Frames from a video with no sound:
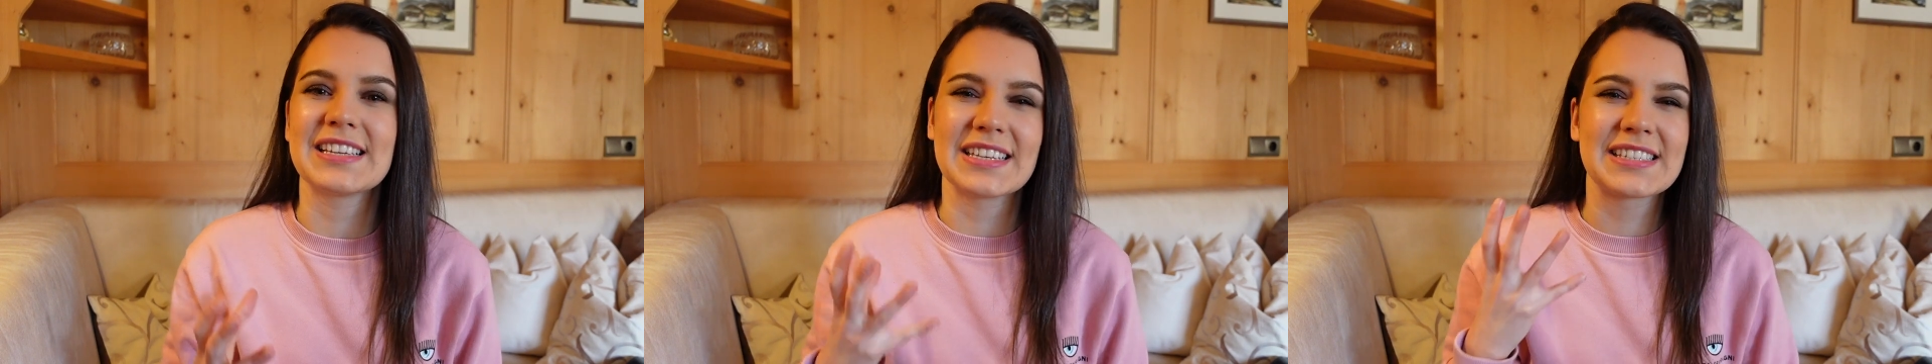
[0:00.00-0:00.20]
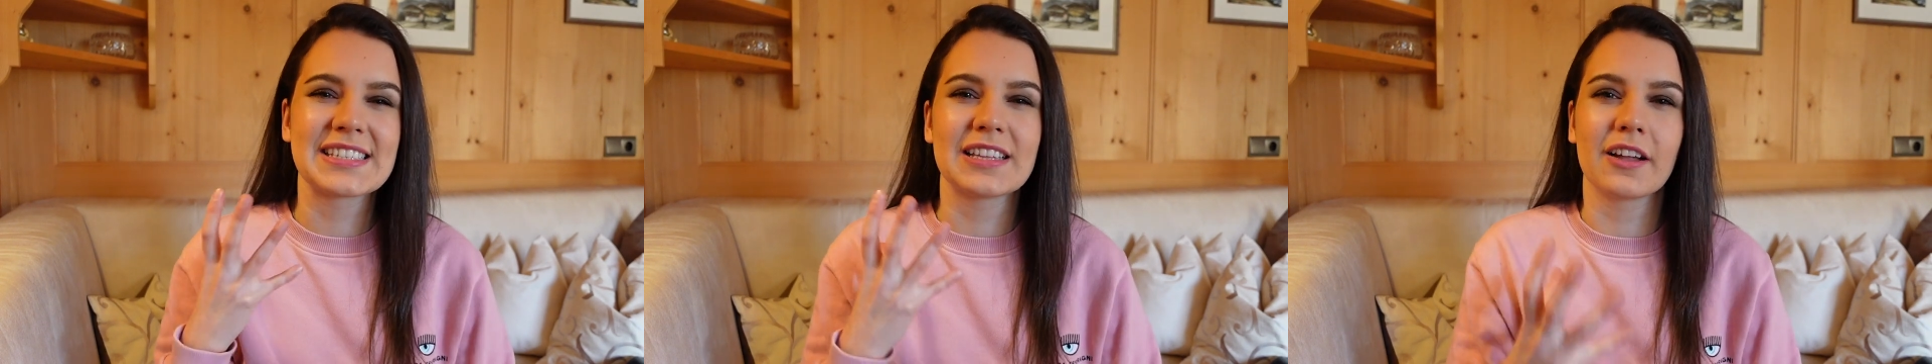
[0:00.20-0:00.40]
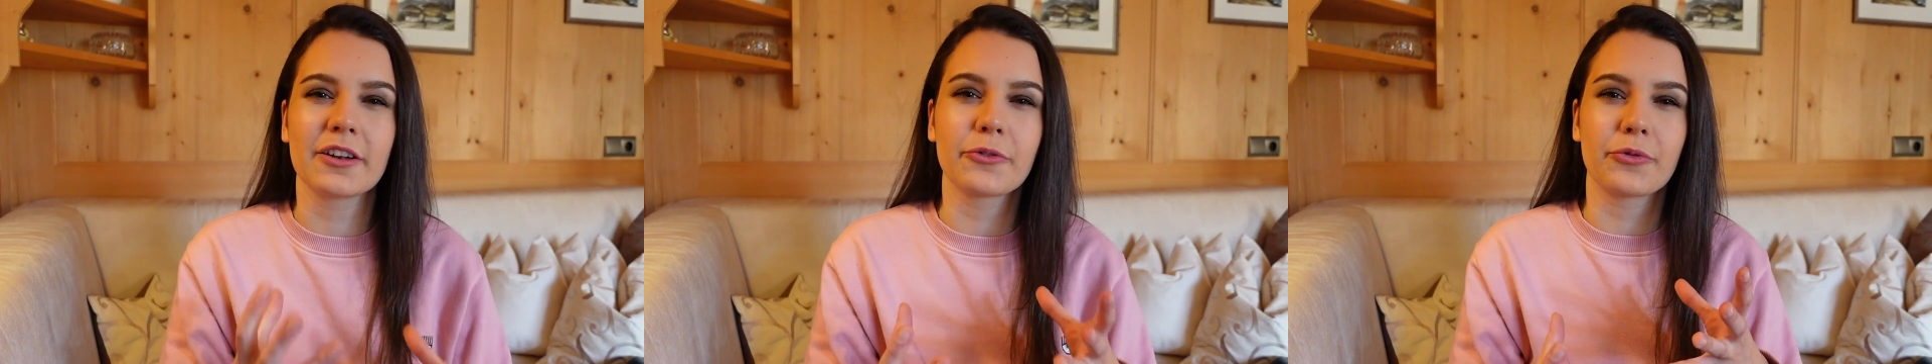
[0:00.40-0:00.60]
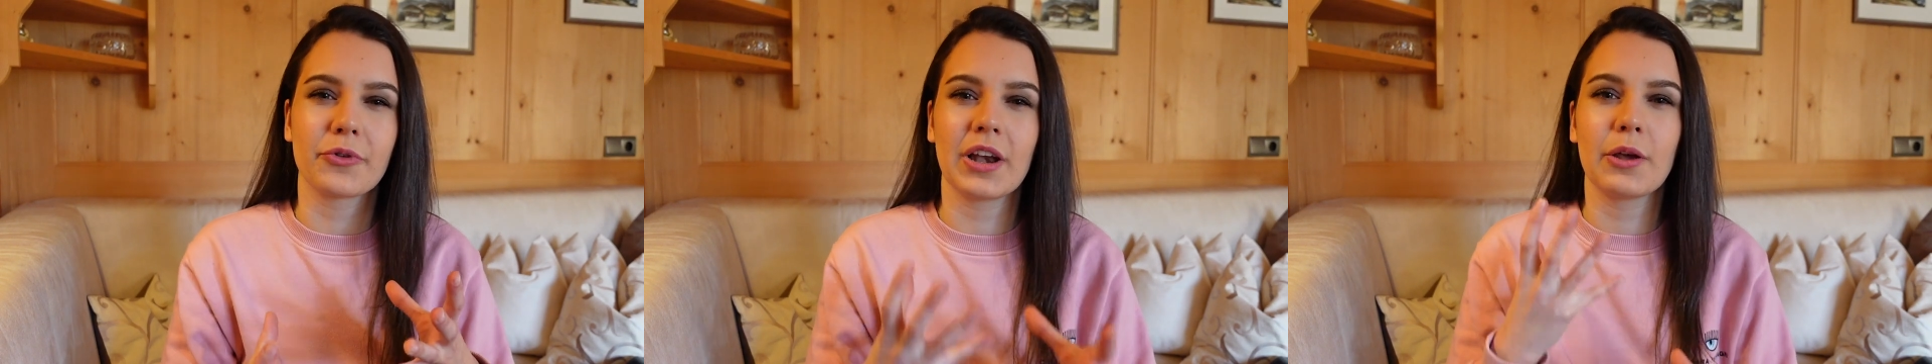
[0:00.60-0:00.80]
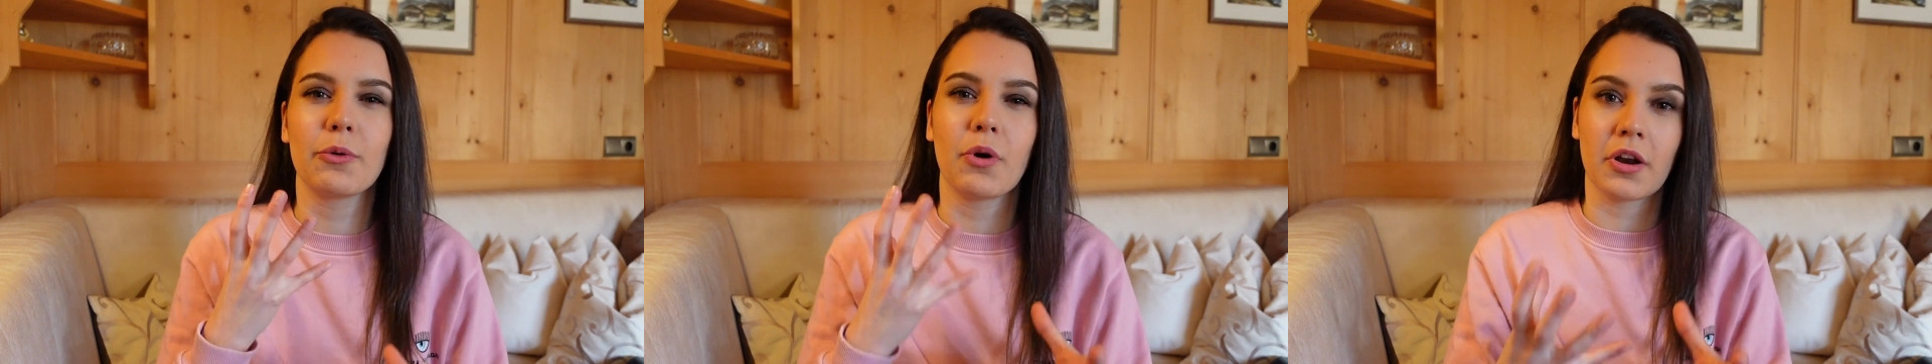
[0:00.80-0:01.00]
is not
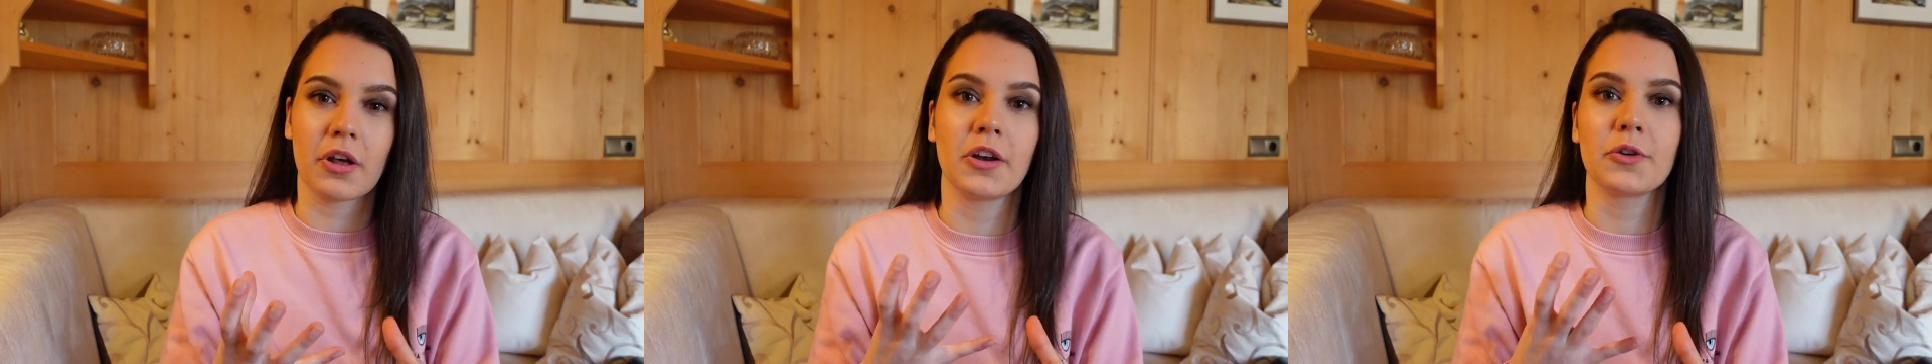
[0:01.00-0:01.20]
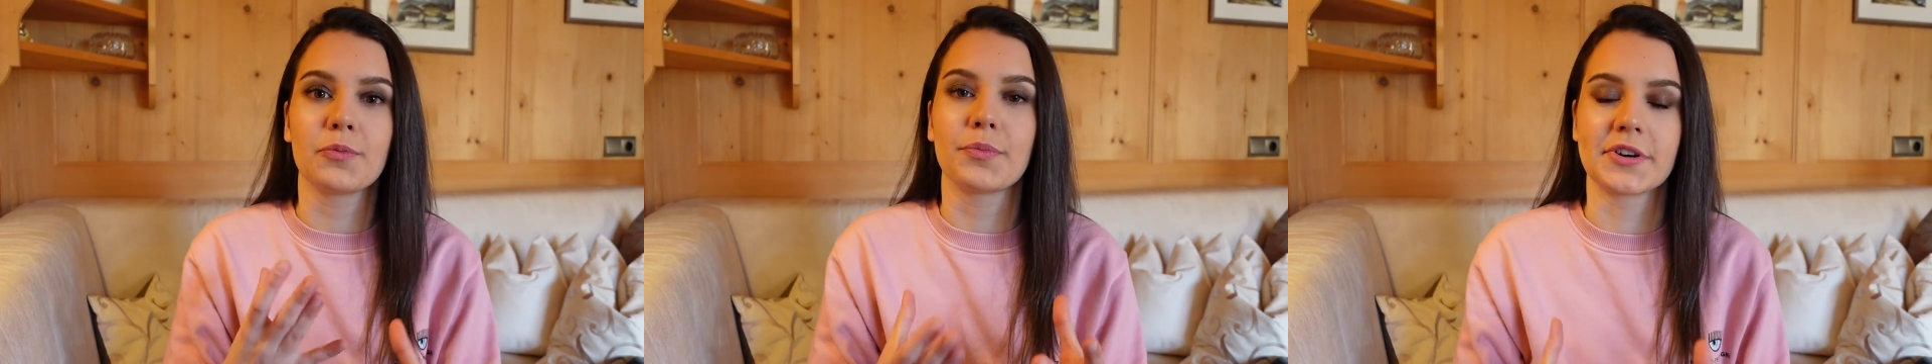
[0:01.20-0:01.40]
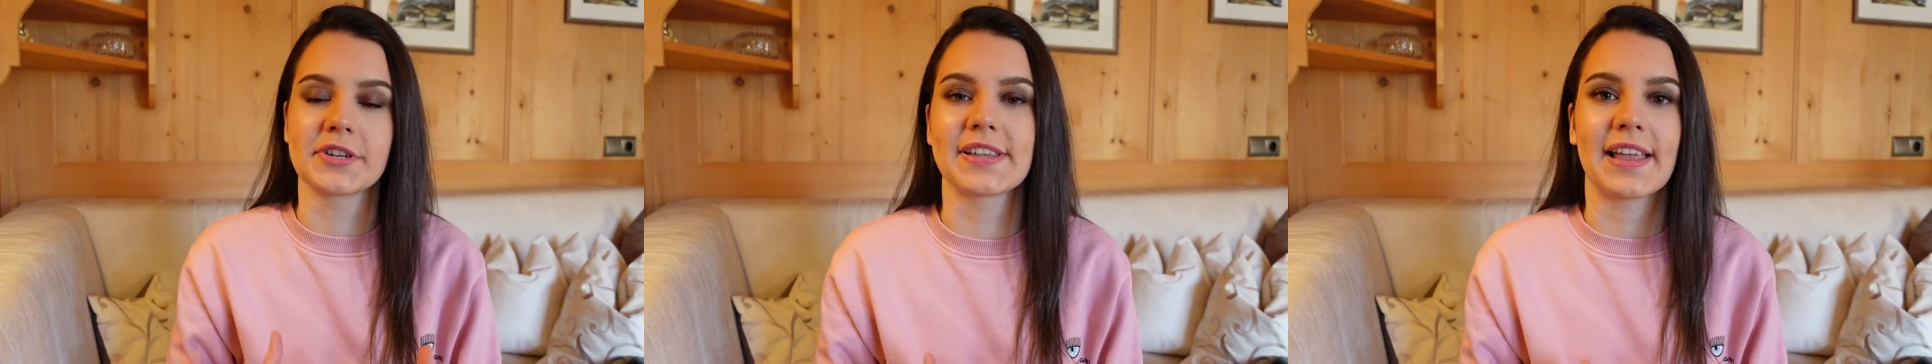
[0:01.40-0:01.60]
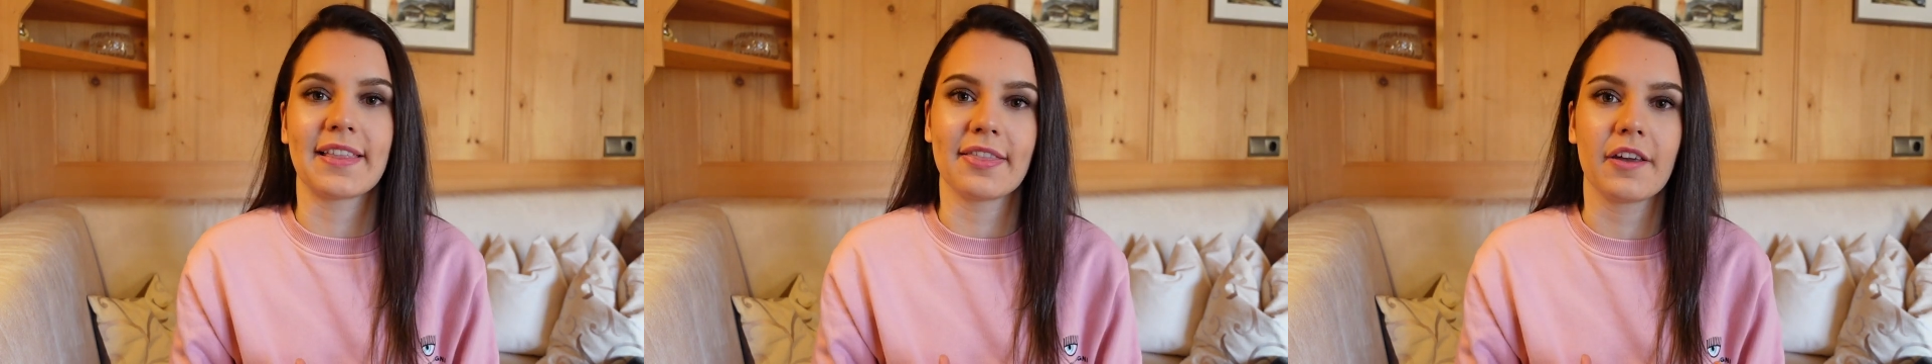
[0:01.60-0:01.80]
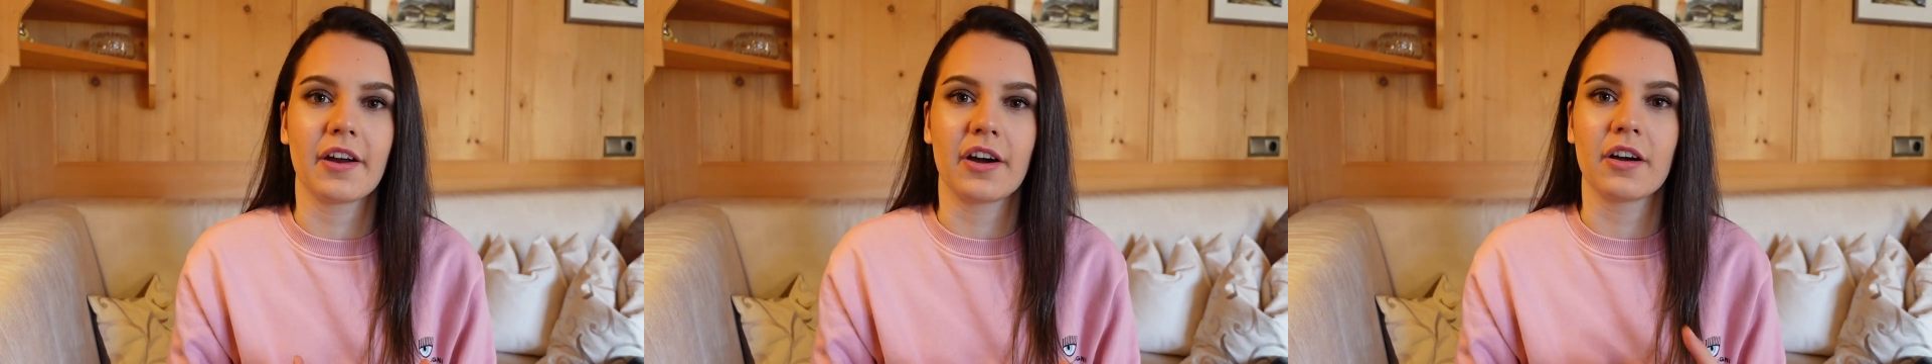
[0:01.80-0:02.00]
really
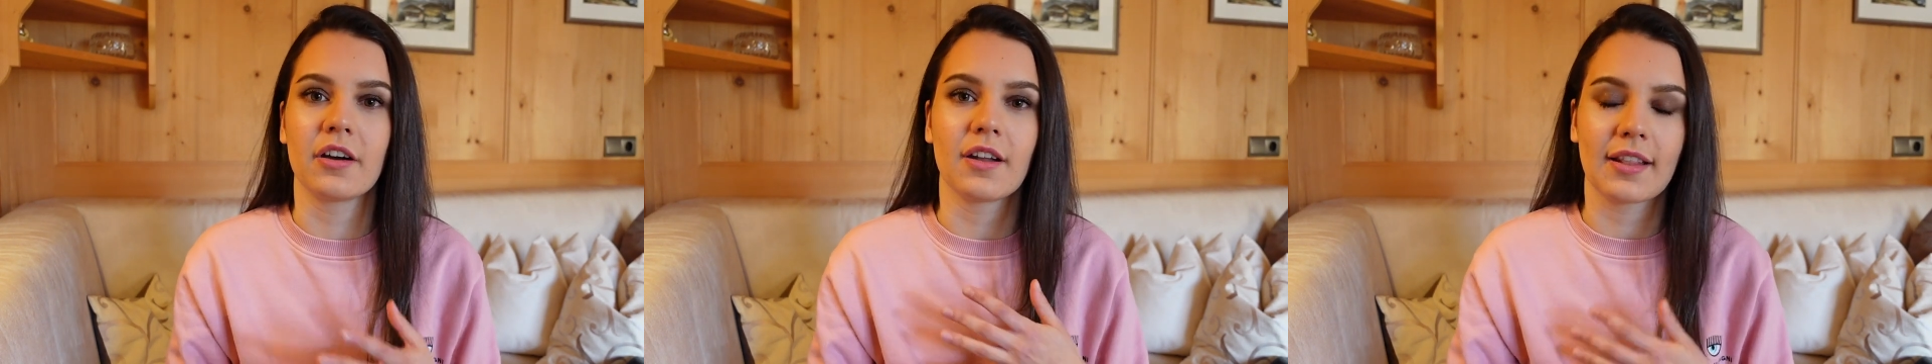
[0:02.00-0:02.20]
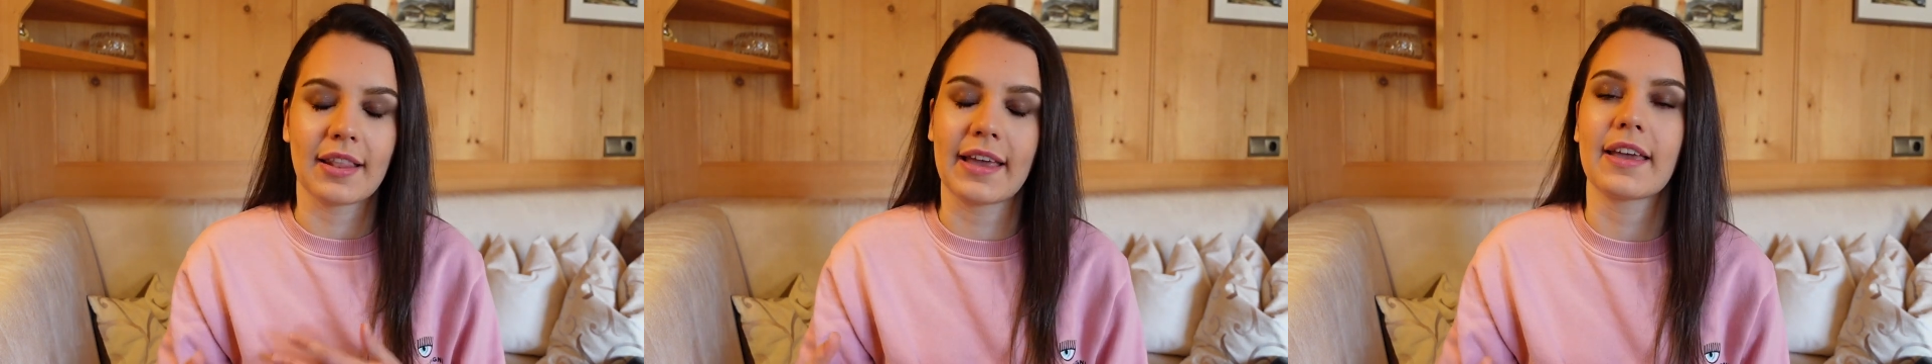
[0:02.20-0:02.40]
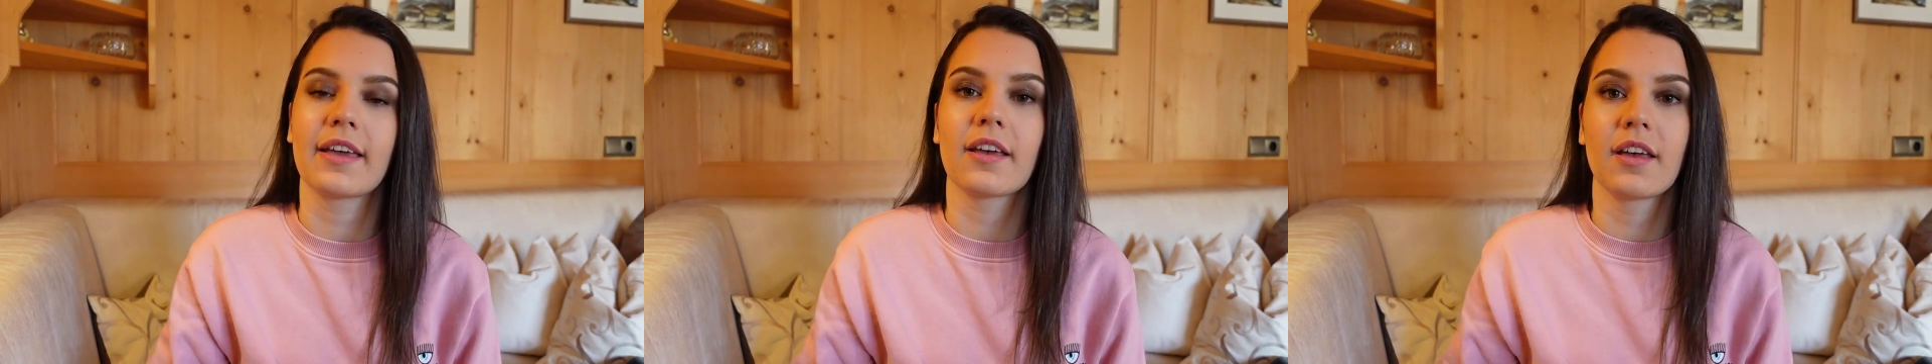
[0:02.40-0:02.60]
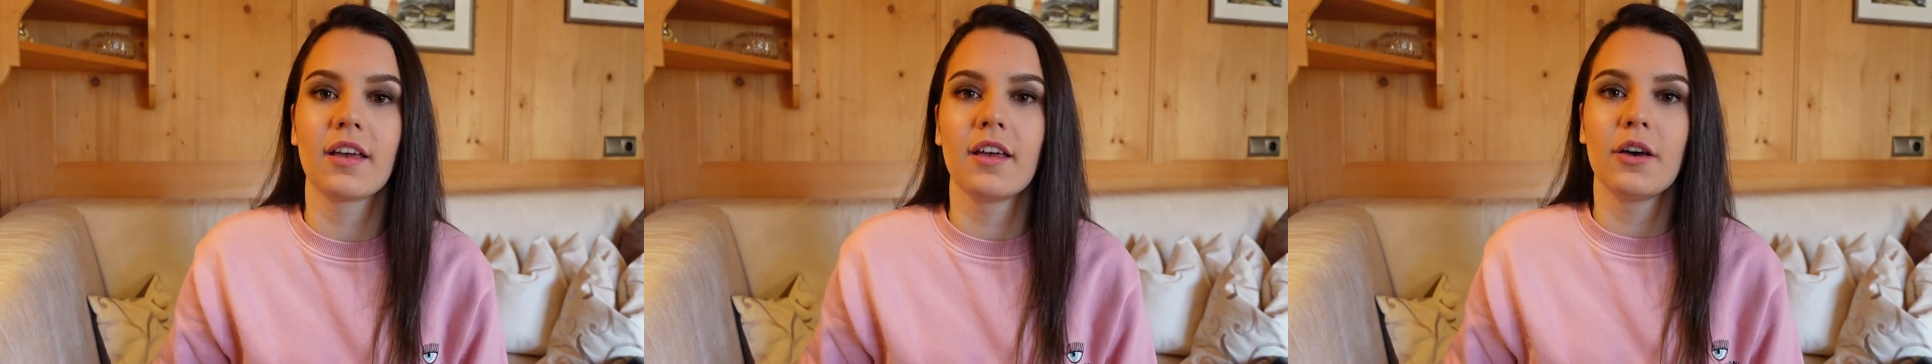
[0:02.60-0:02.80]
100% there, not like